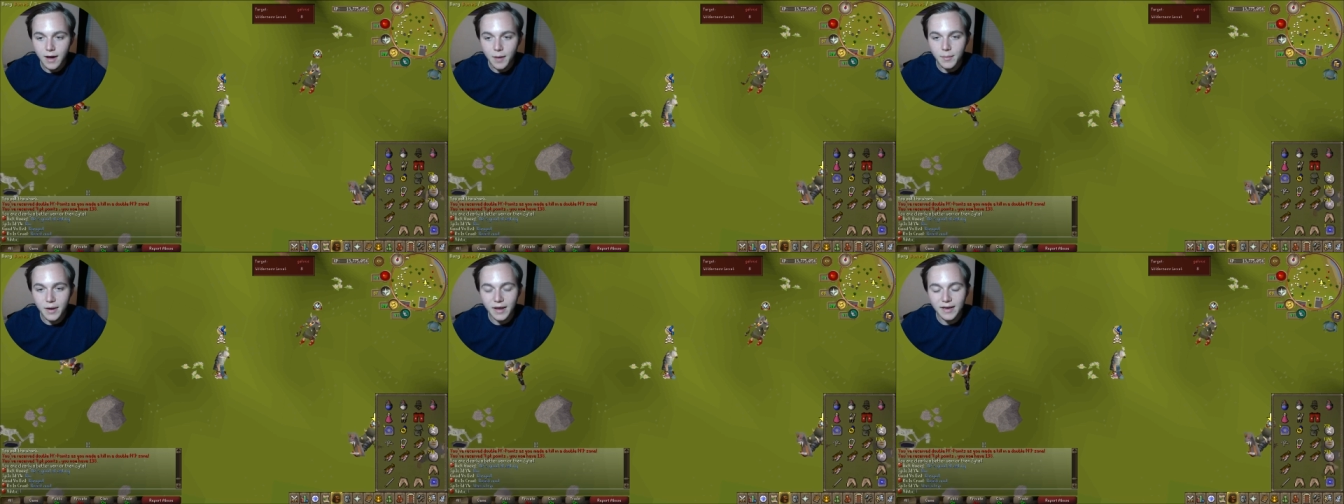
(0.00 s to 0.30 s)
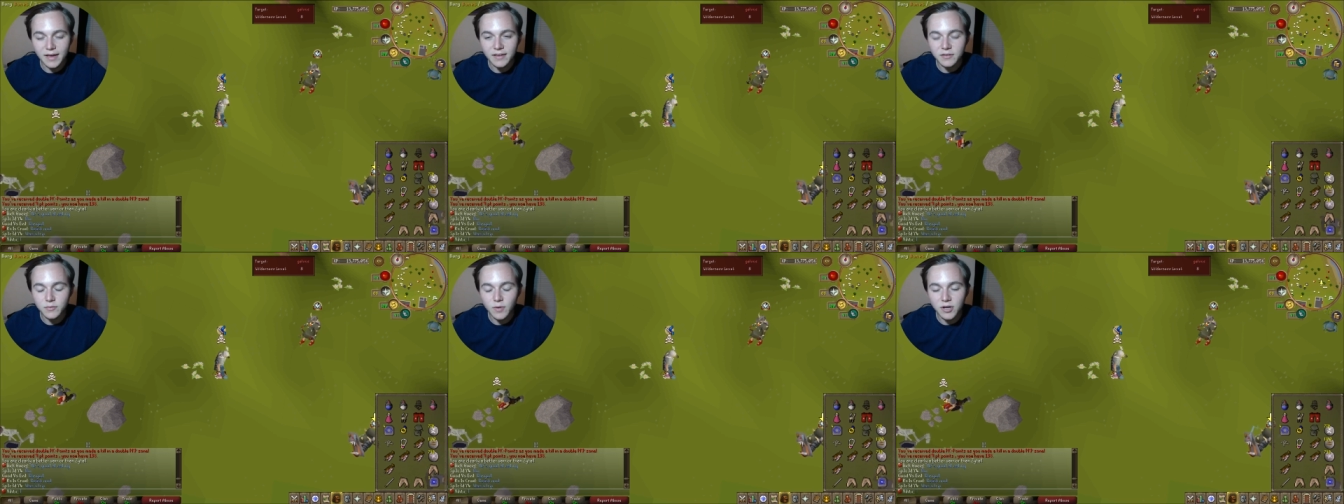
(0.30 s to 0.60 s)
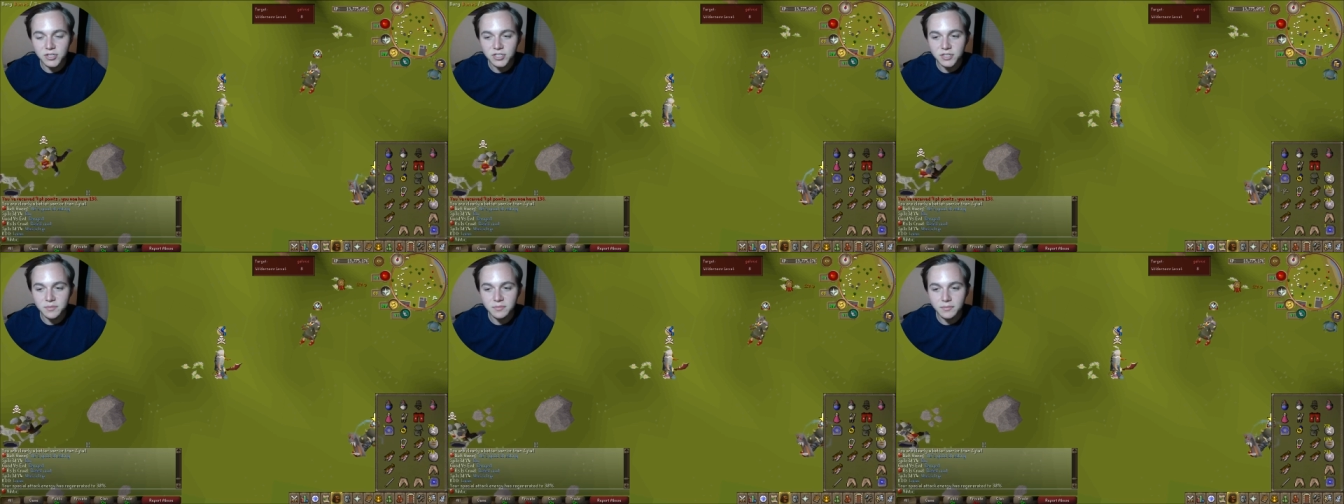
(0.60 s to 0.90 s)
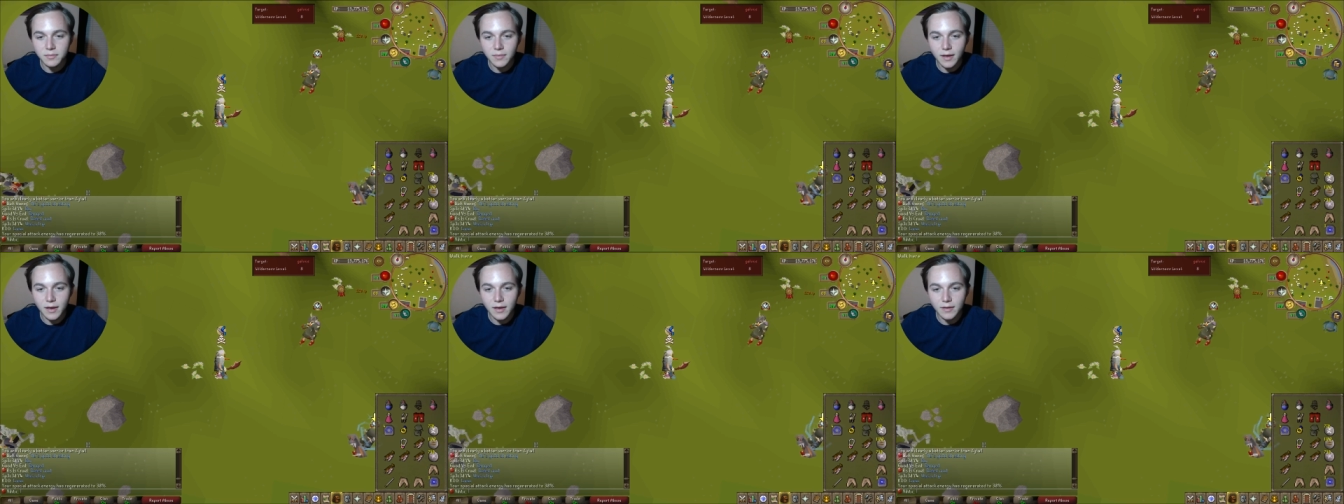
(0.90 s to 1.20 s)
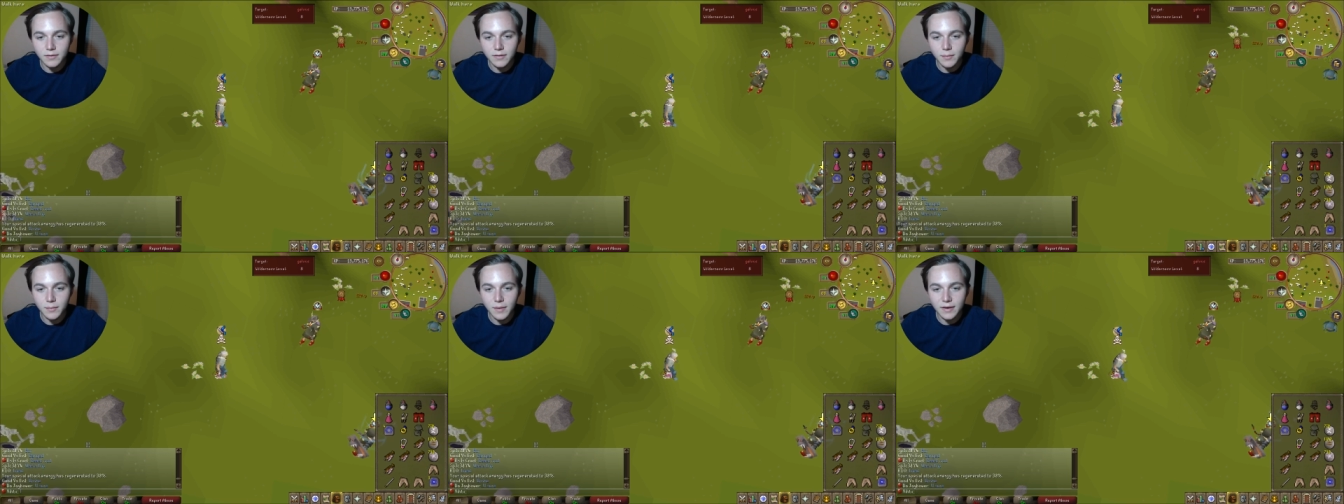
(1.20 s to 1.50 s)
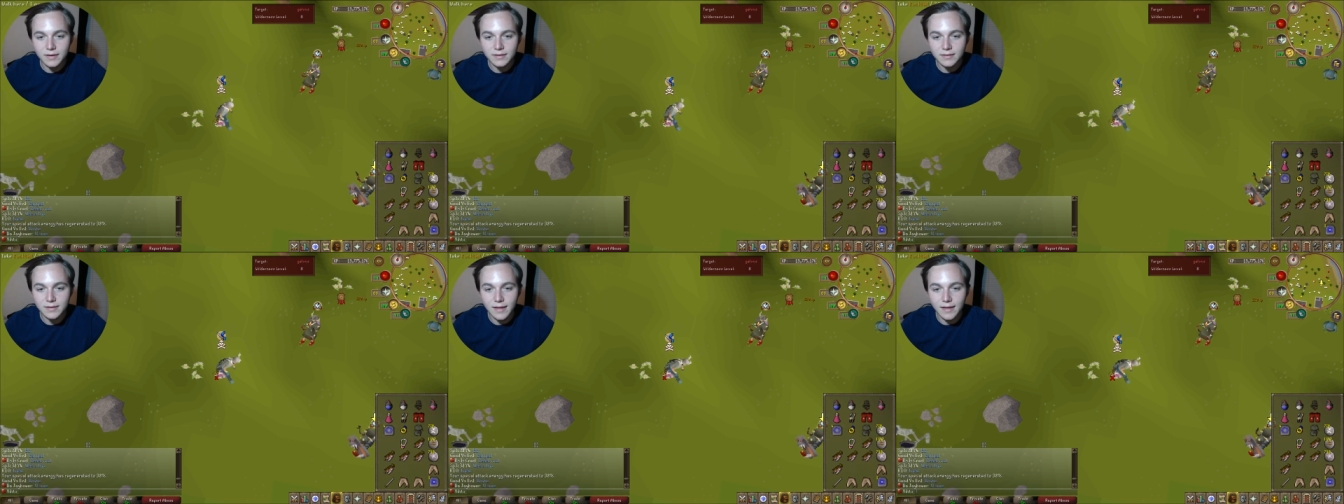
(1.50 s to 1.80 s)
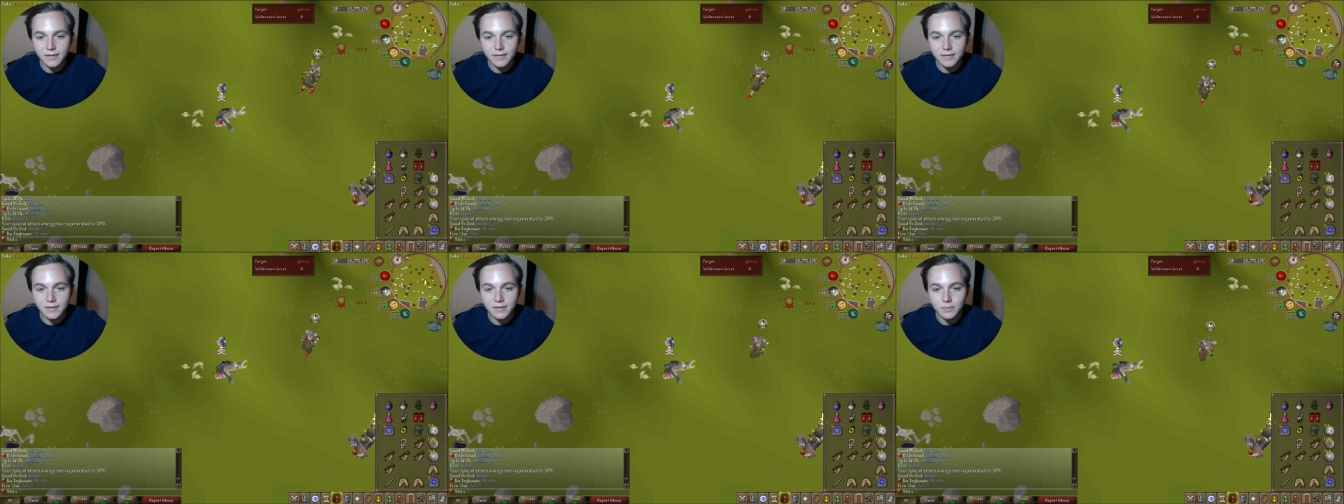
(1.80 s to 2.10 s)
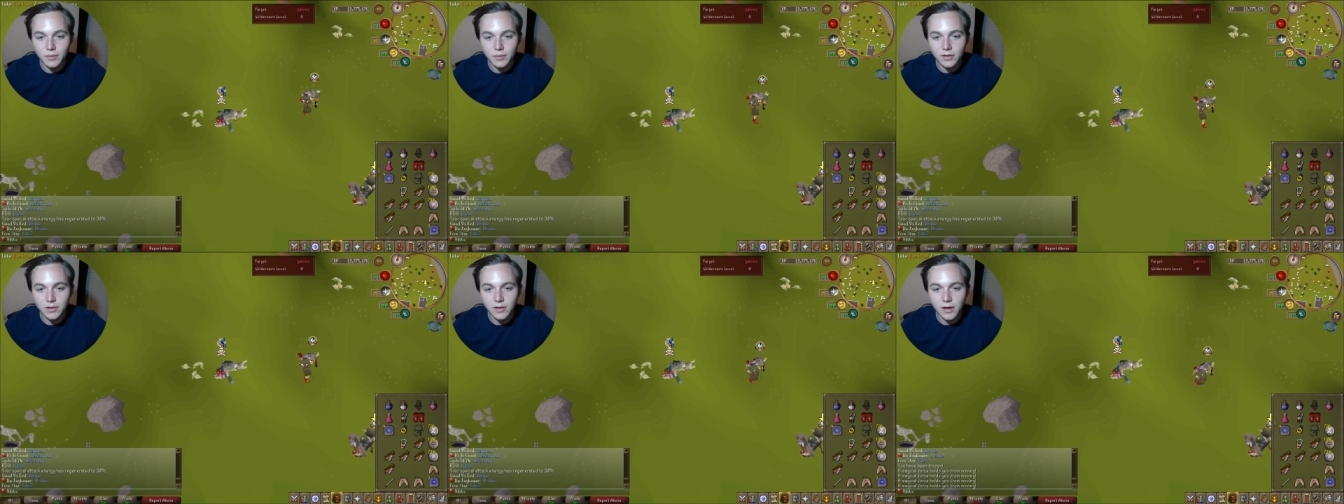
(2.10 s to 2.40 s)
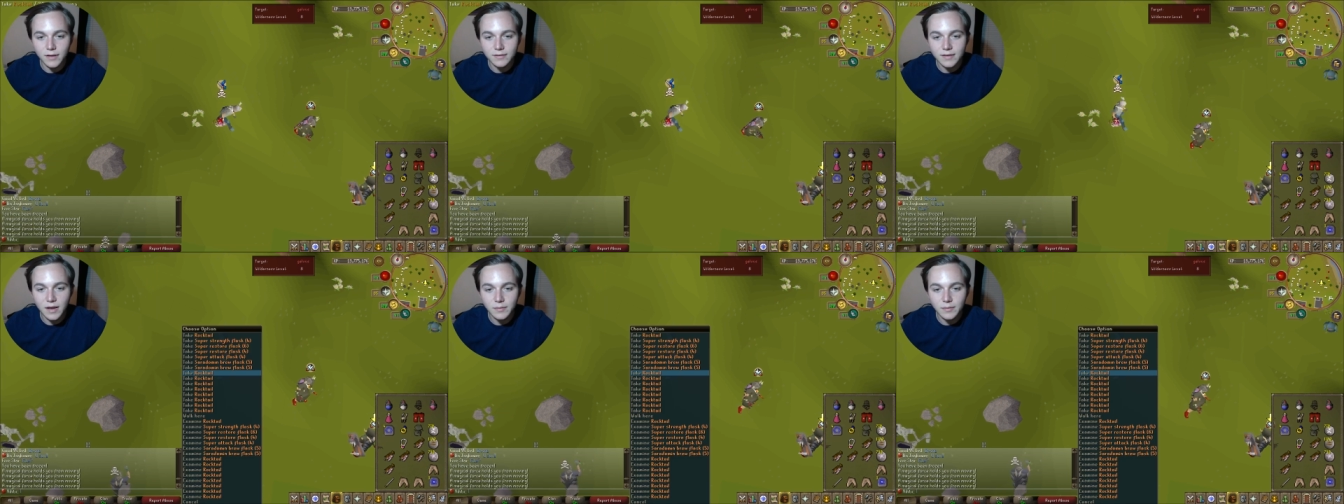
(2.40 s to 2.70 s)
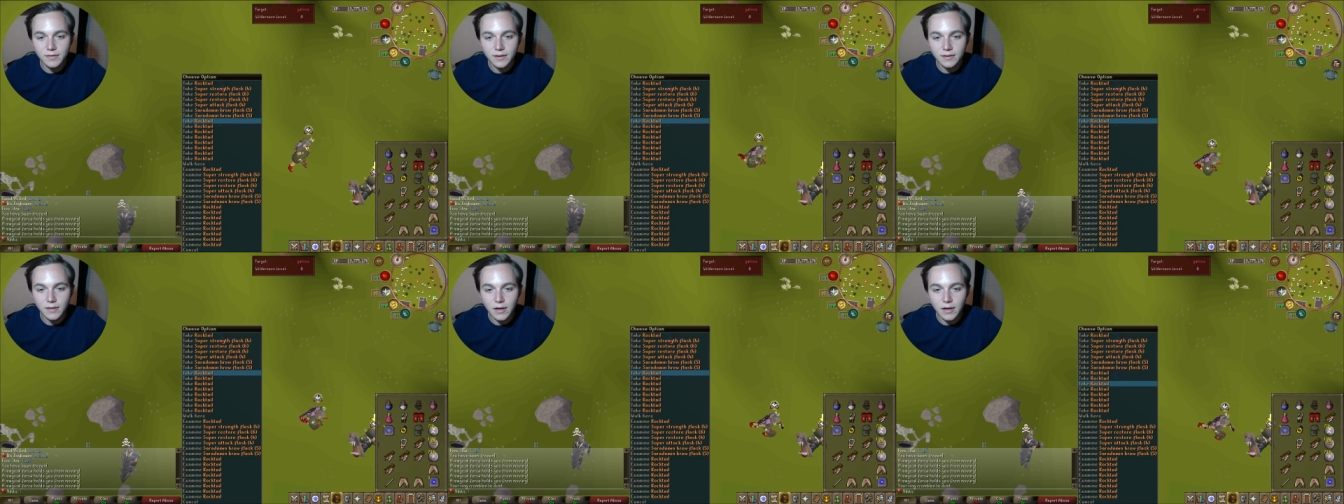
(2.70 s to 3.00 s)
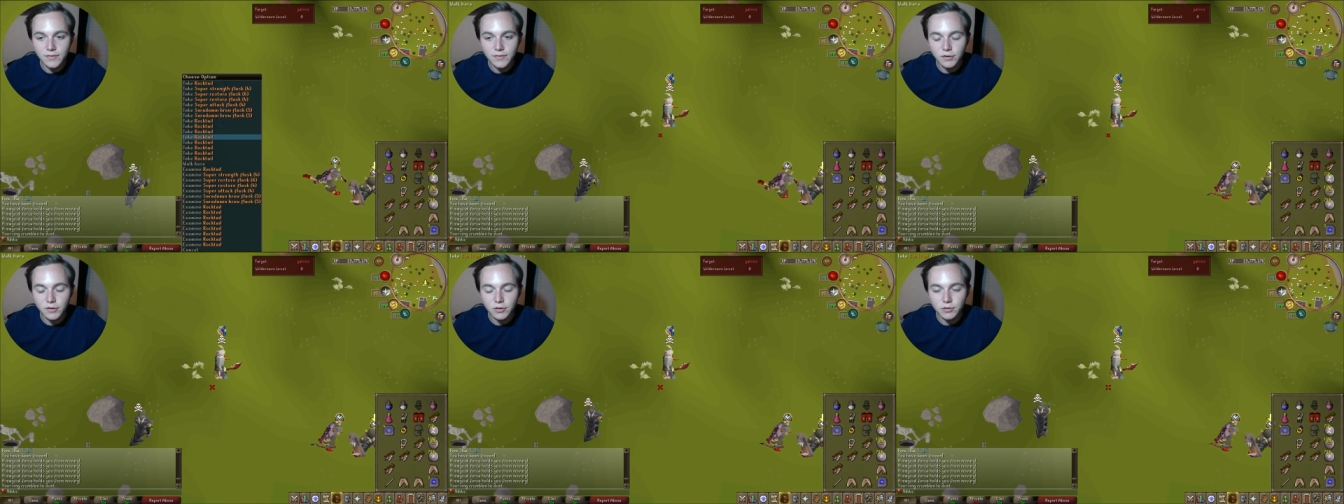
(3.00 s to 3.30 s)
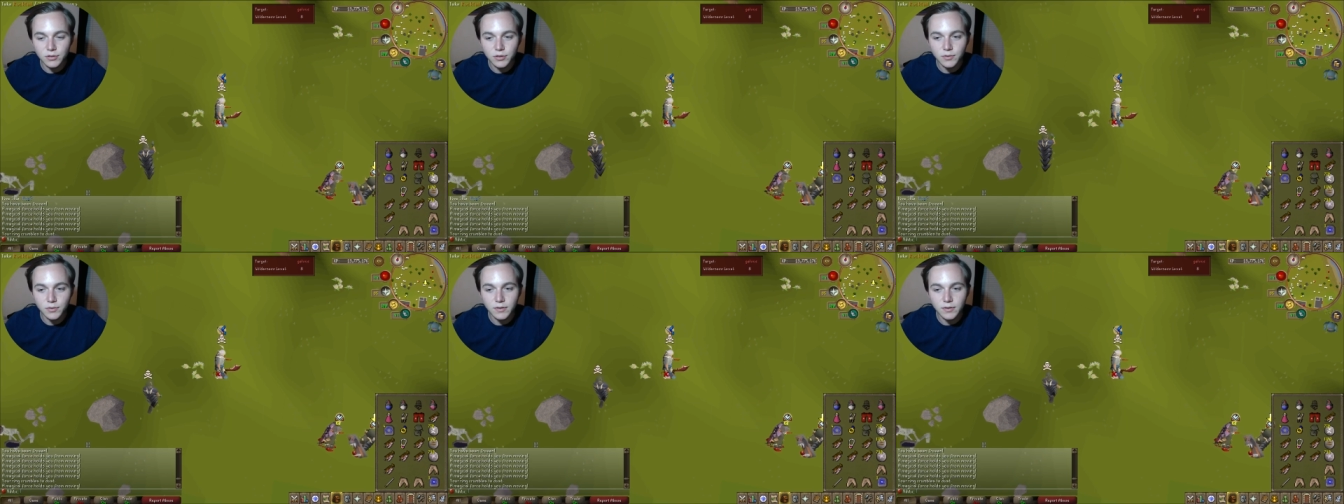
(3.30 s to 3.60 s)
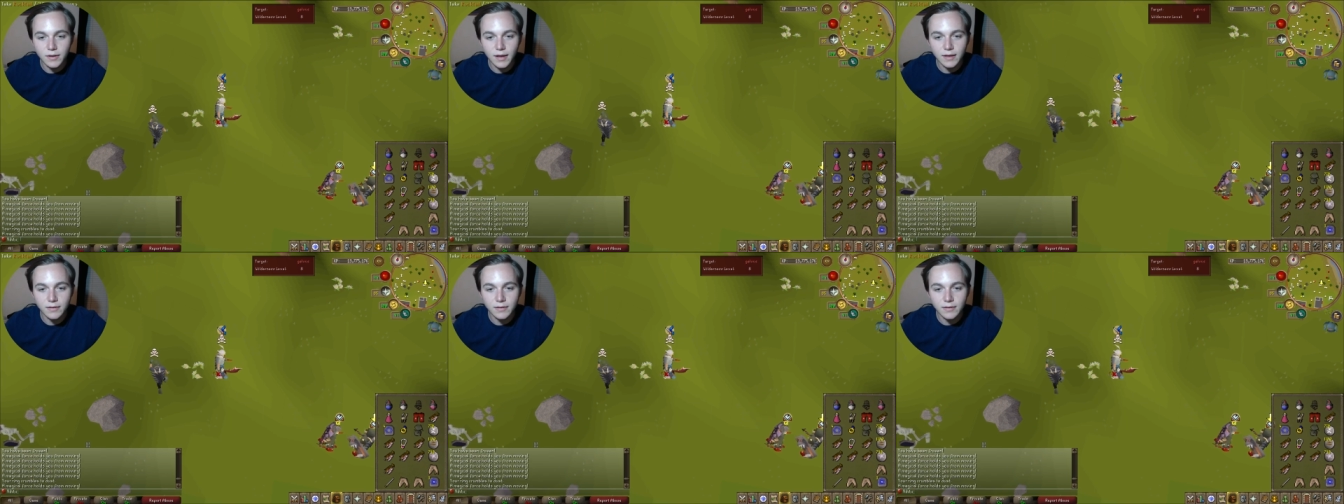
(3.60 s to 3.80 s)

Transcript: I mean, I guess rushing, it, it makes sense, but a lot of times, like, not even your loot.